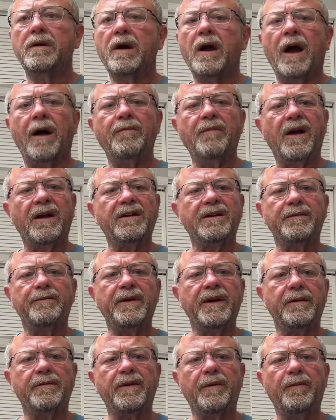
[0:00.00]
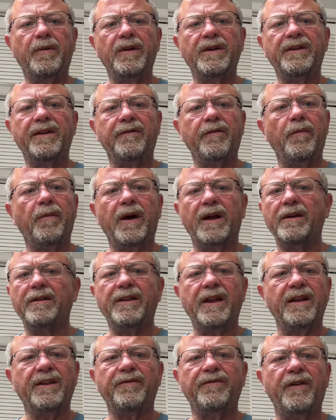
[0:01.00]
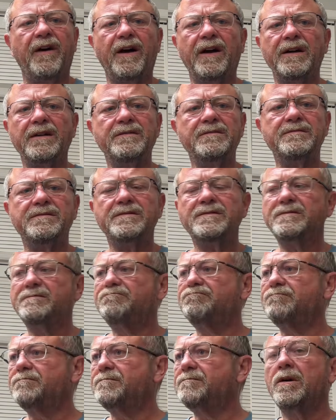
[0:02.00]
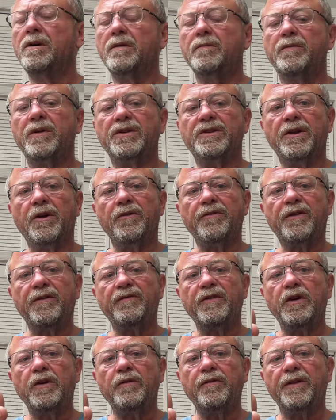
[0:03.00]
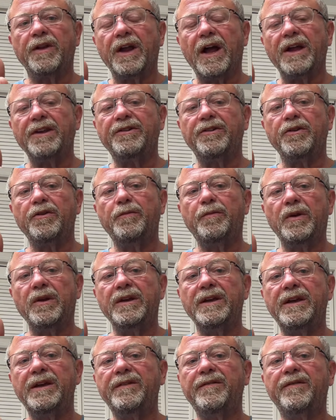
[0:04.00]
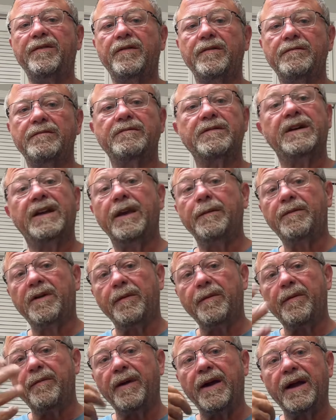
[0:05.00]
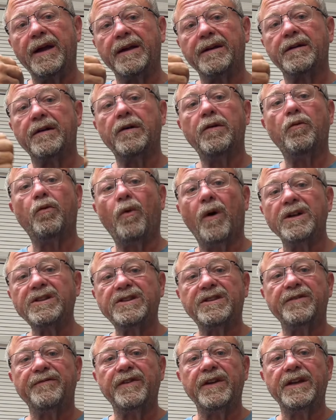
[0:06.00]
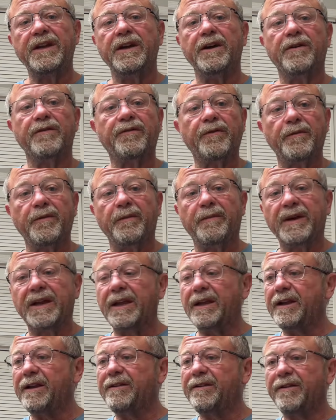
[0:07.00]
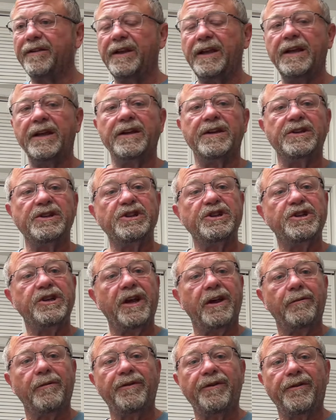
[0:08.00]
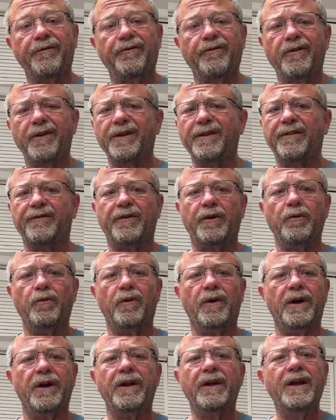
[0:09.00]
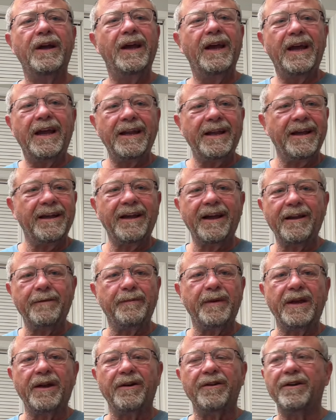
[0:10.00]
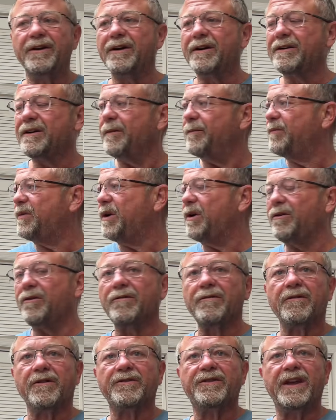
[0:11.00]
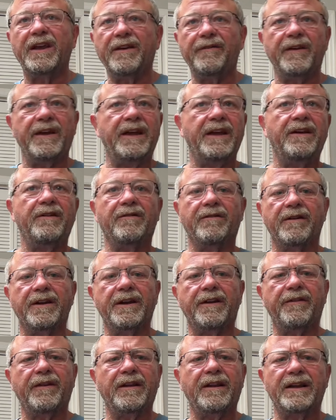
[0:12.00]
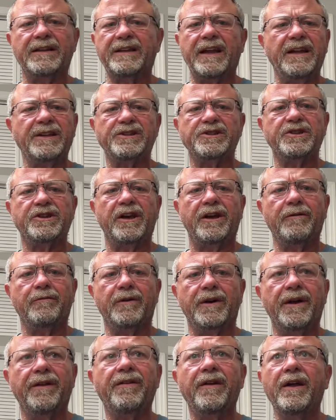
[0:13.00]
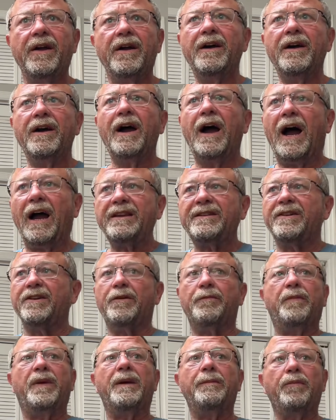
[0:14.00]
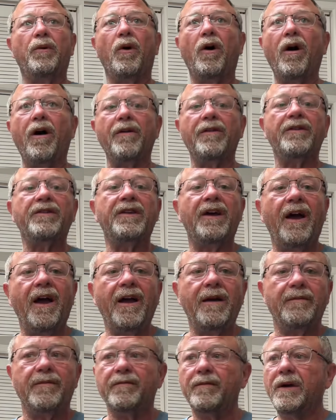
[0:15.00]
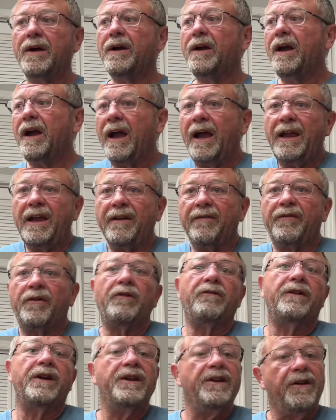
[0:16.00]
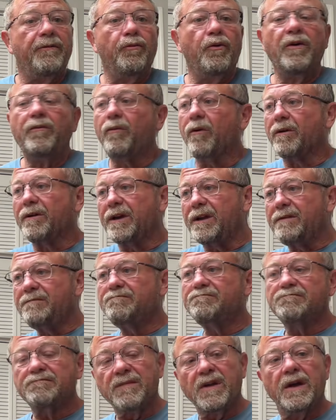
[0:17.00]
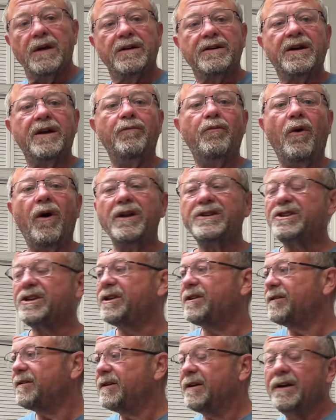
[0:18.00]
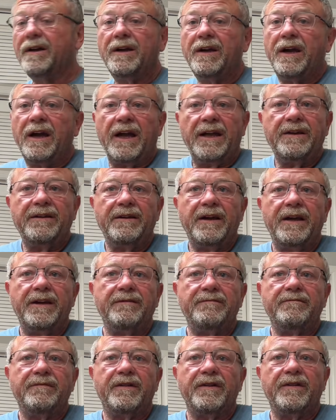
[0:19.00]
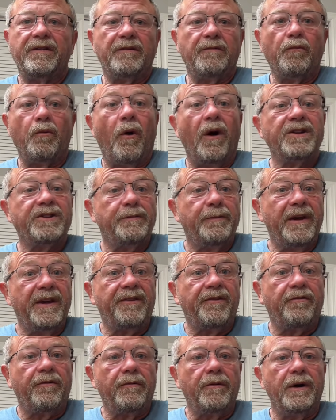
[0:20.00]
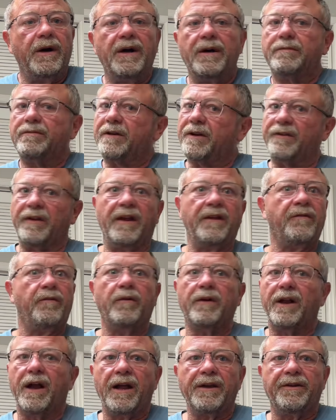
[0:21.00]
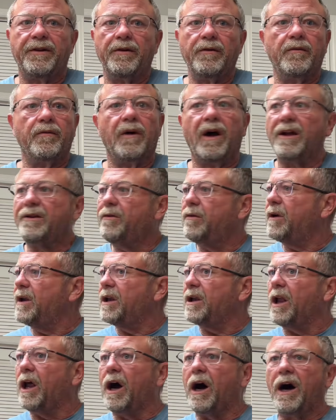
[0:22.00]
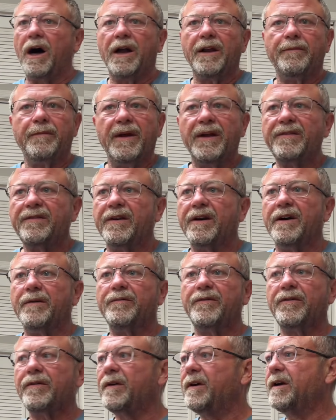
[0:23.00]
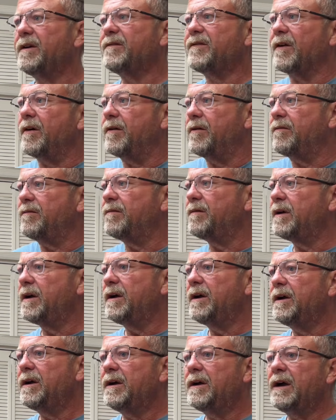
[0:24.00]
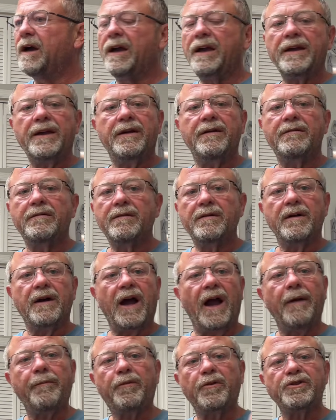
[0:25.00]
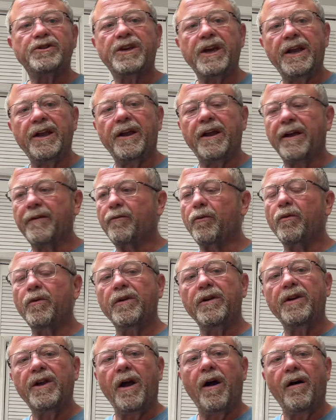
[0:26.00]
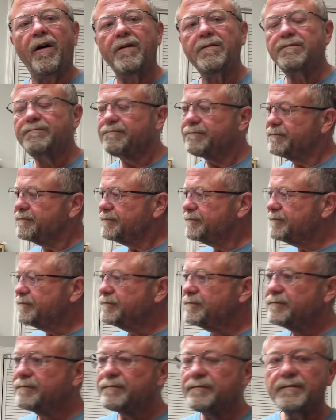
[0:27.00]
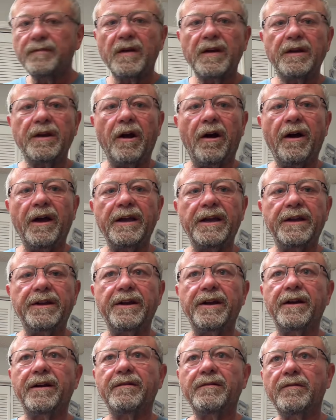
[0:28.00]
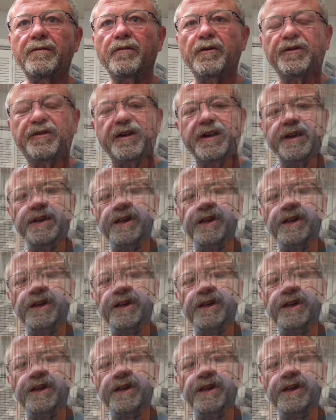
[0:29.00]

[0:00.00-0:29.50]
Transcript: I'm not going to be able to please everybody. That's fine. But those of you that I do please, keep coming back. Watch the videos from the beginning to the end. Share with your friends if you want. It ain't got to be on a computer or TV or anything like that to share with. I tell people all the time, hey, if you're into woodworking, come watch and watch me screw up, because that's what I do. I do a lot of mess ups. So, hey, I appreciate every one of y'all. Y'all hang in there. We'll see you